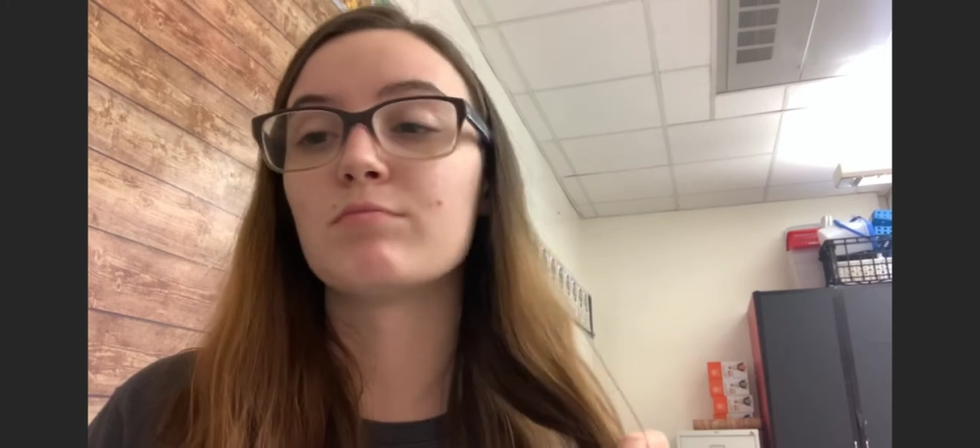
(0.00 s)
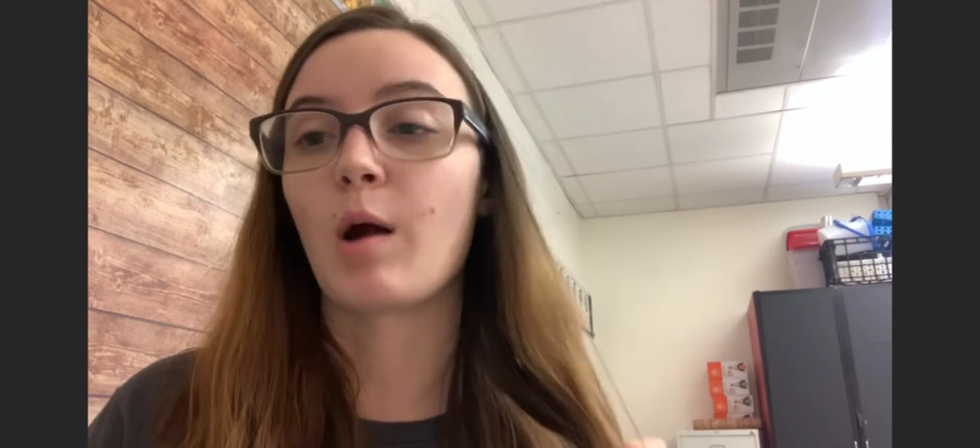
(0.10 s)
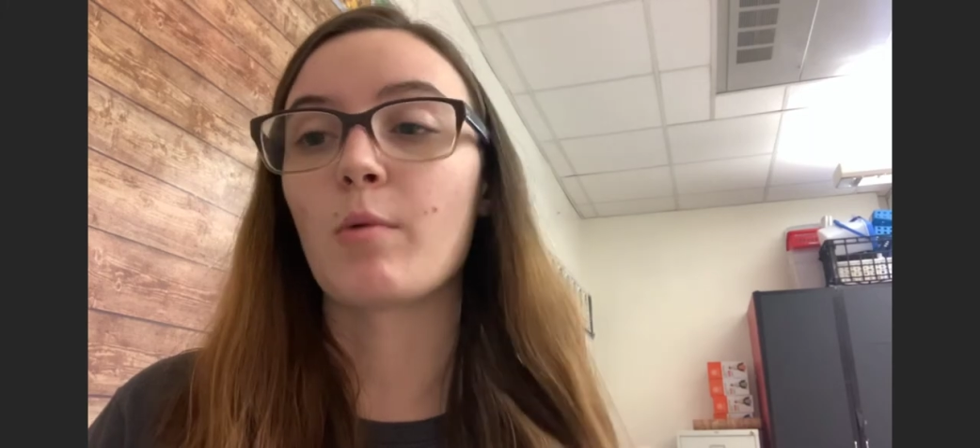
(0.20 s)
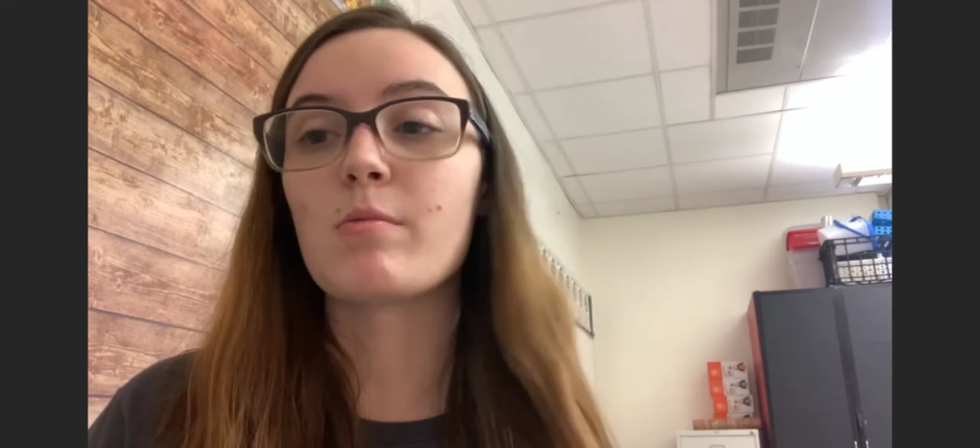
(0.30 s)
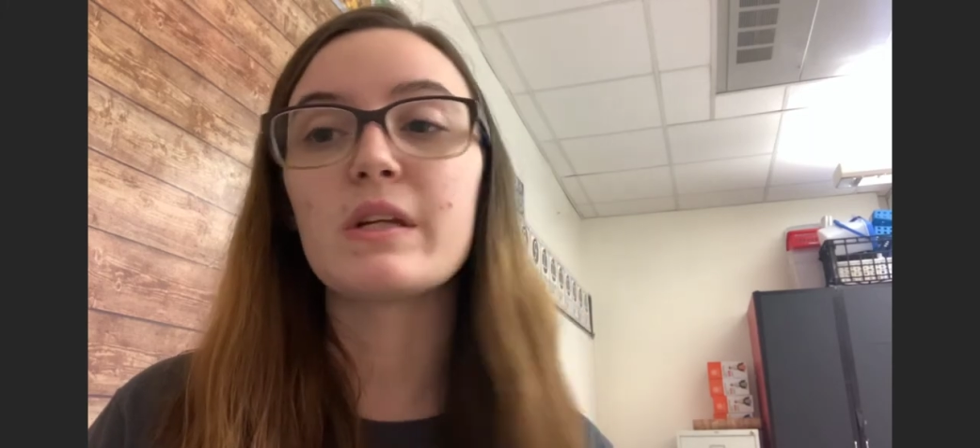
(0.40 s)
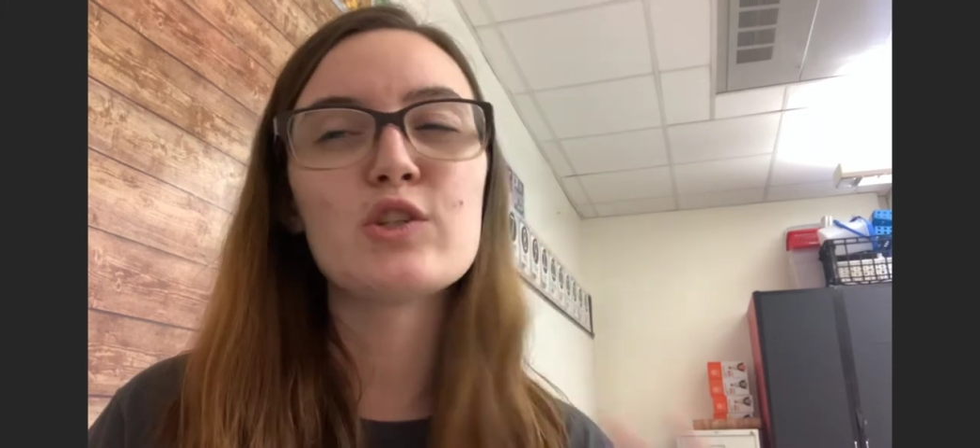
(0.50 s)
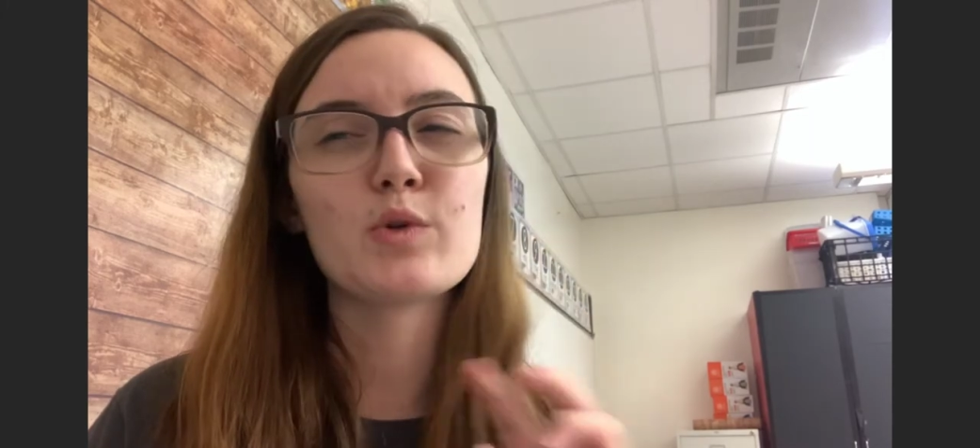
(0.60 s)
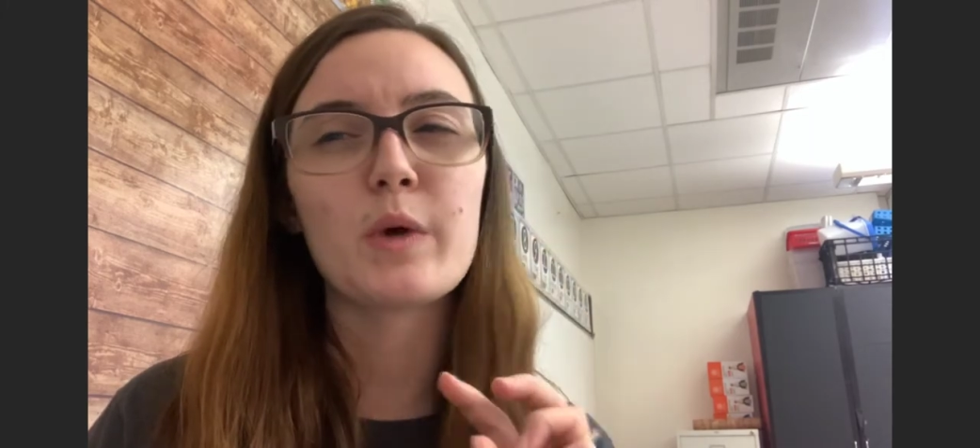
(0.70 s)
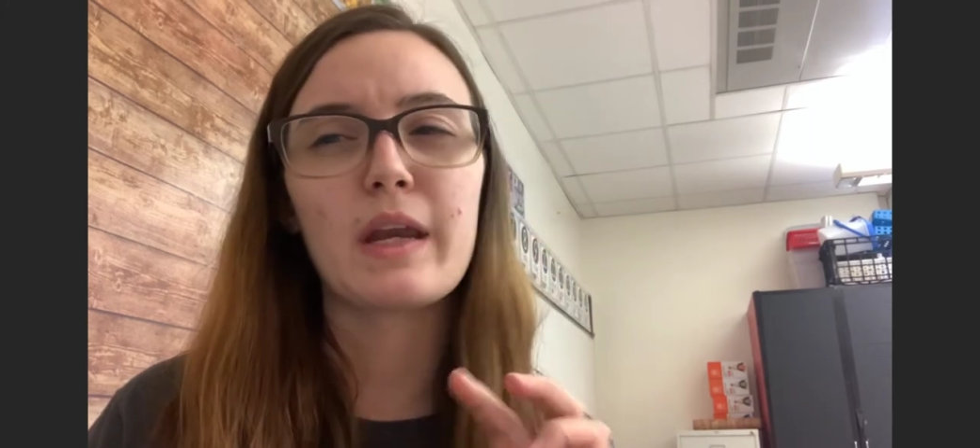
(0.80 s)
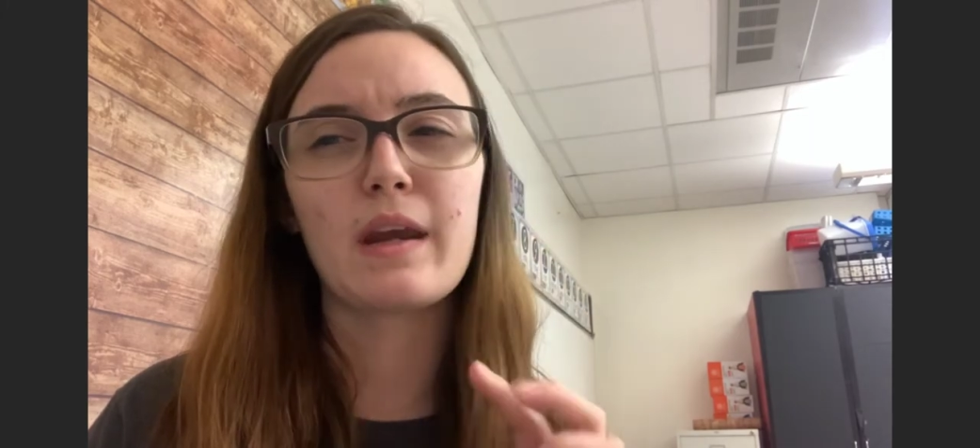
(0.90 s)
probably
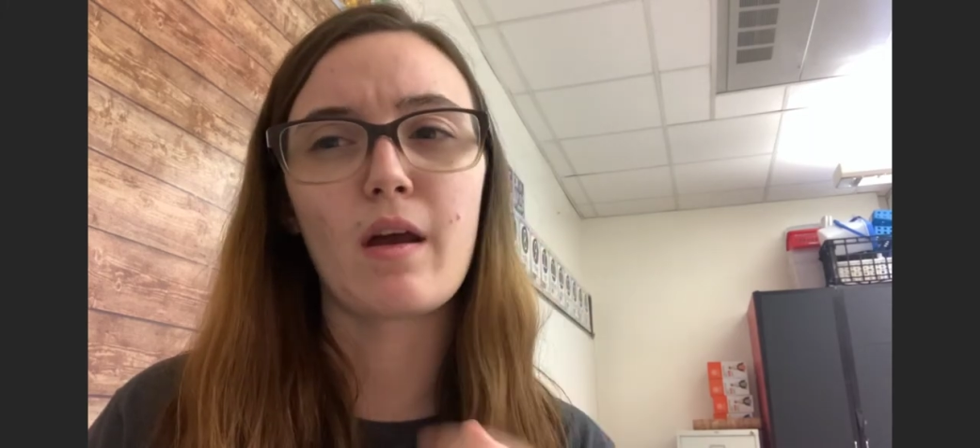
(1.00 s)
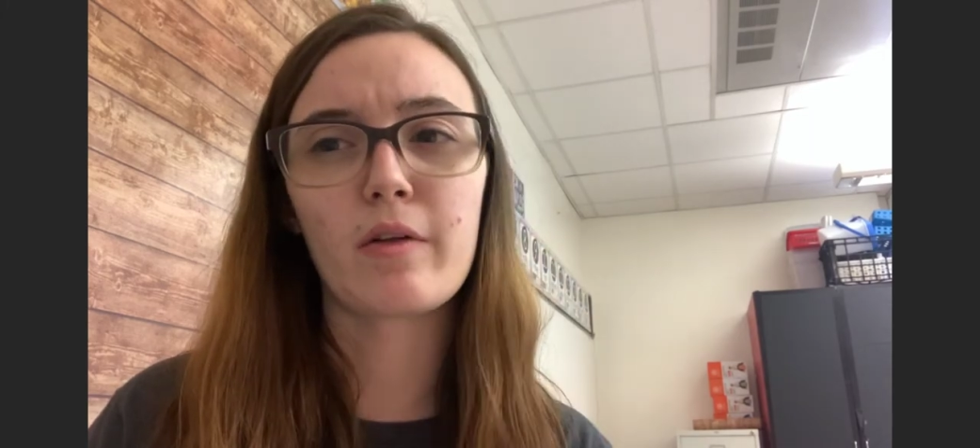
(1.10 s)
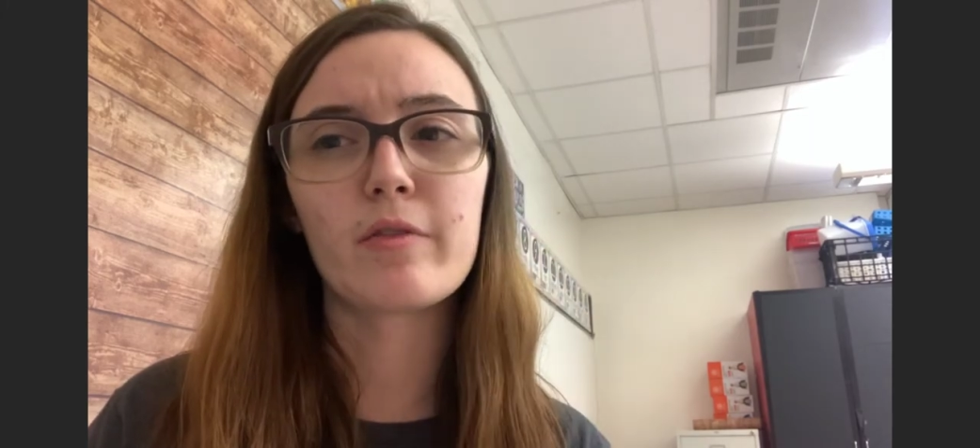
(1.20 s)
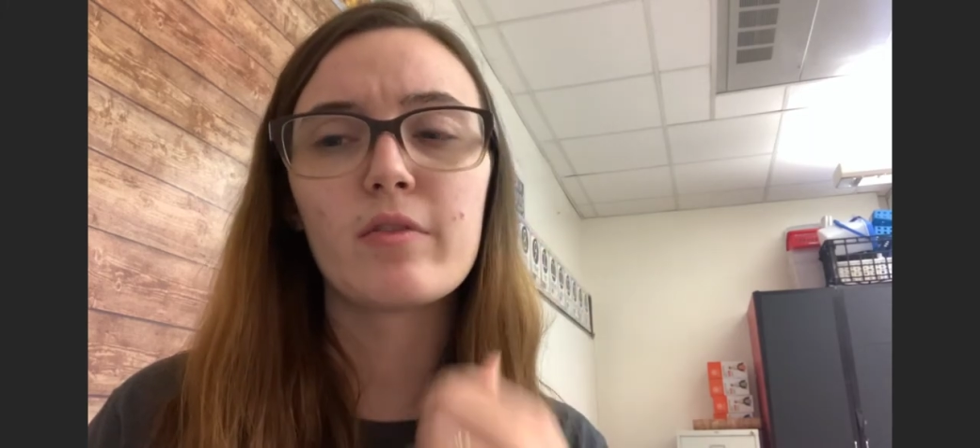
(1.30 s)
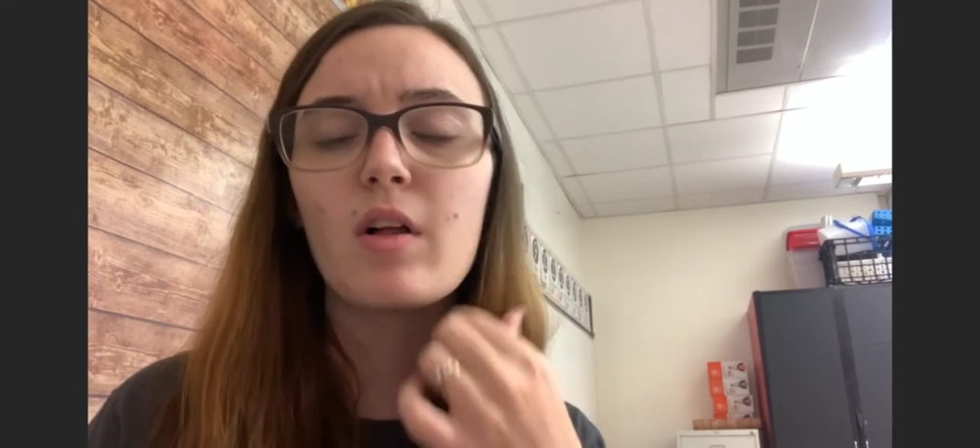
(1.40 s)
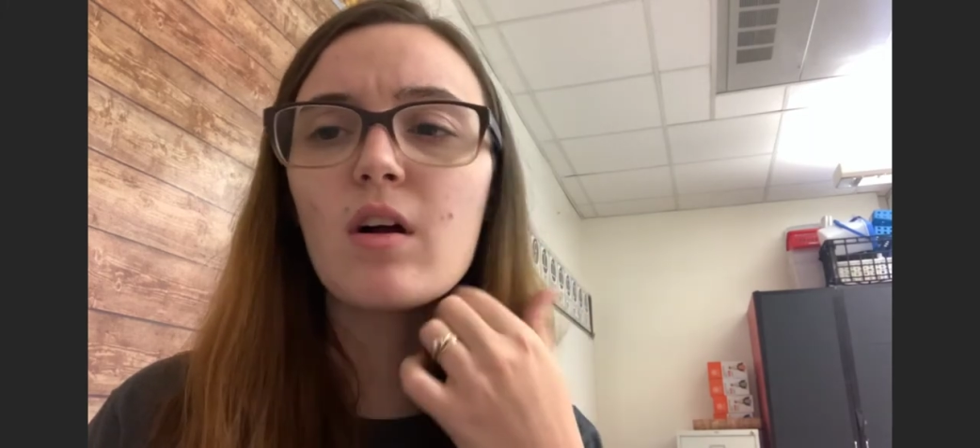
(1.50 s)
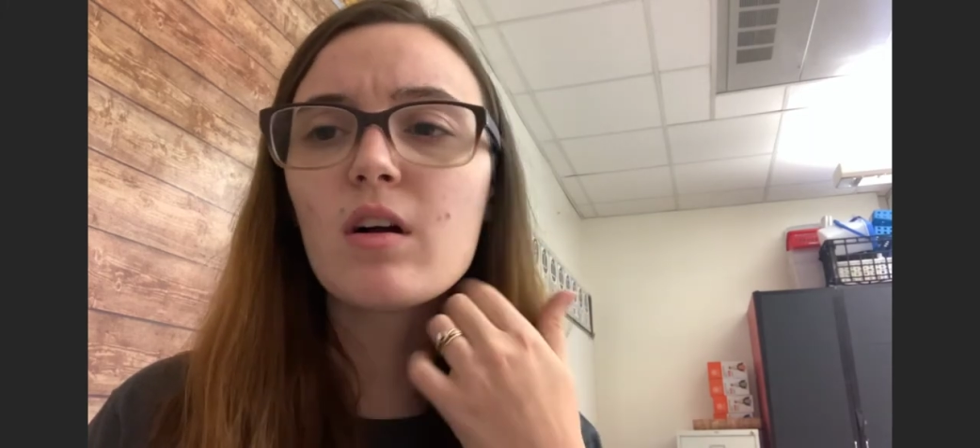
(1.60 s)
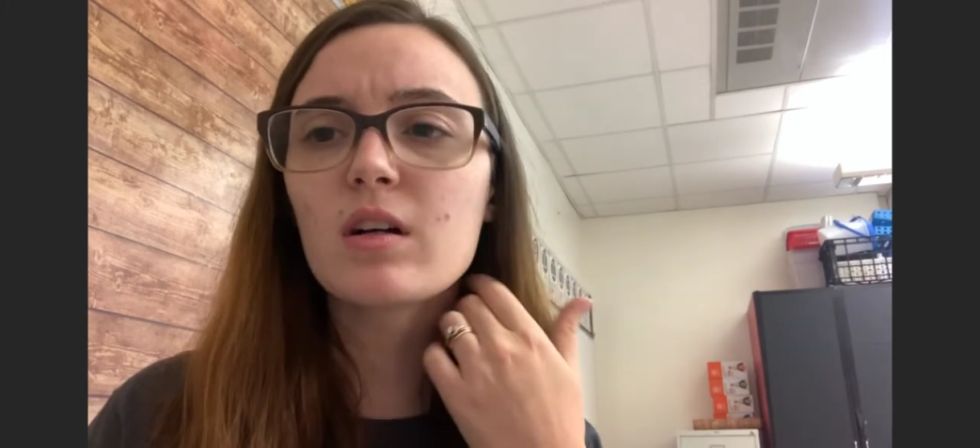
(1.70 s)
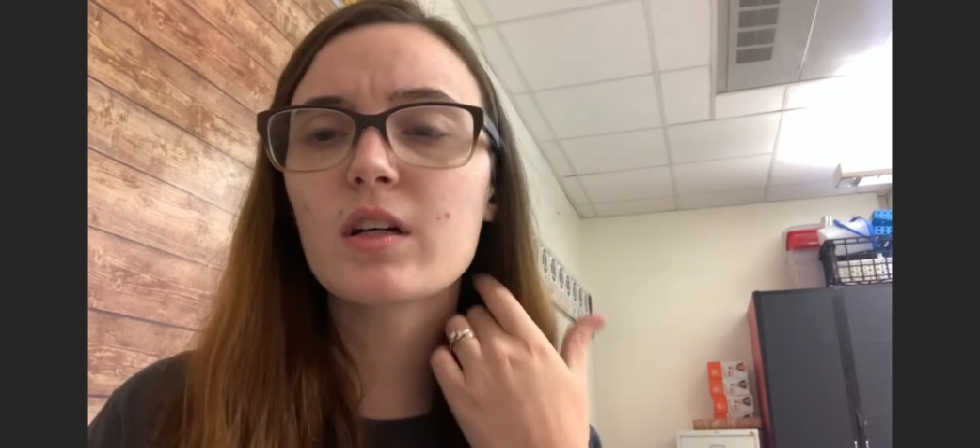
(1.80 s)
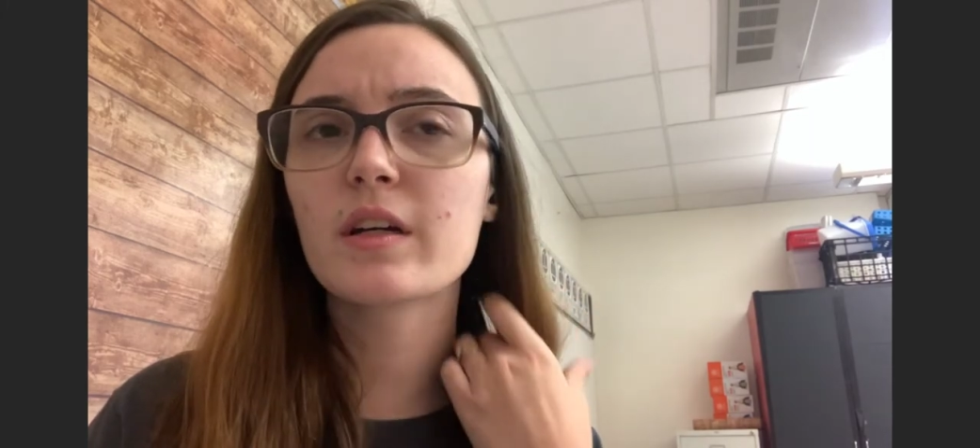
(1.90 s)
do another
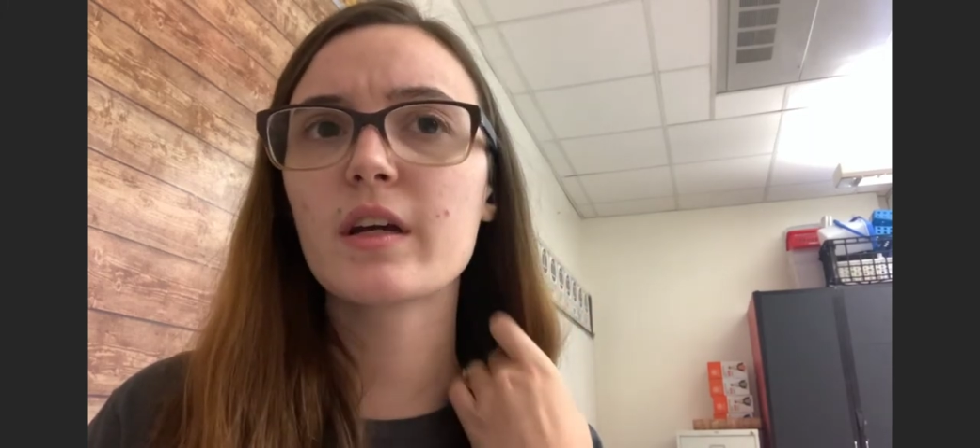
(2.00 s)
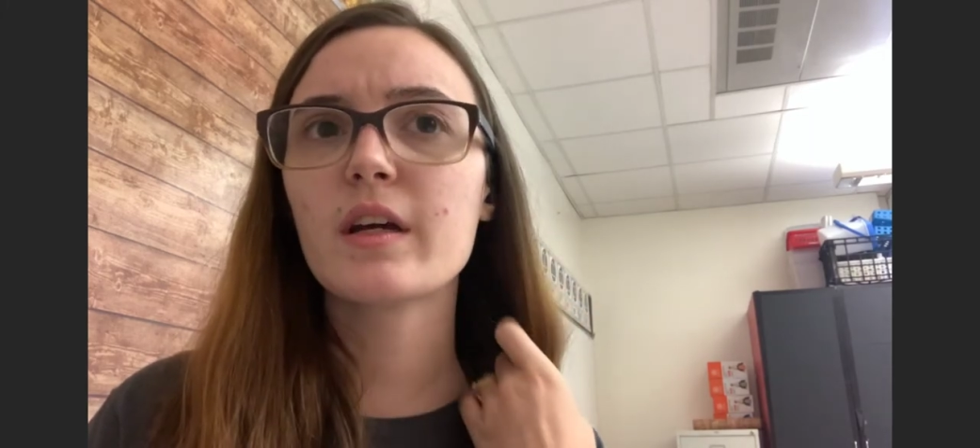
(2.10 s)
vlog